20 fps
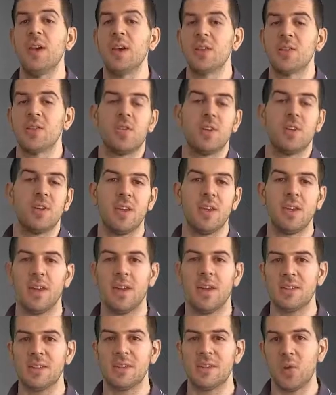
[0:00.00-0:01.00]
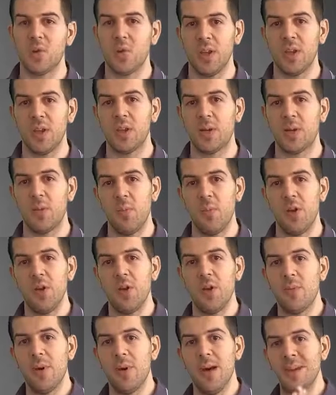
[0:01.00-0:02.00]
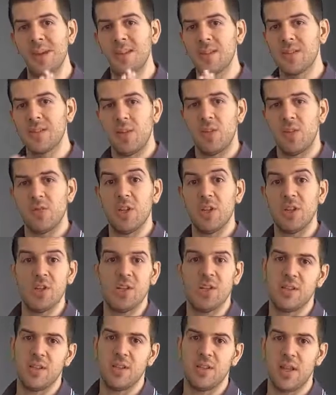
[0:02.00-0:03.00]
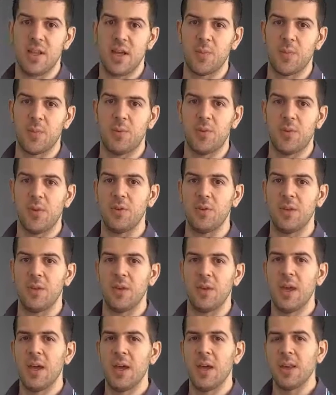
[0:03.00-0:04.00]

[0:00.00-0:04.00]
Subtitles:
so you can get quick, medium and slow digesting type of protein.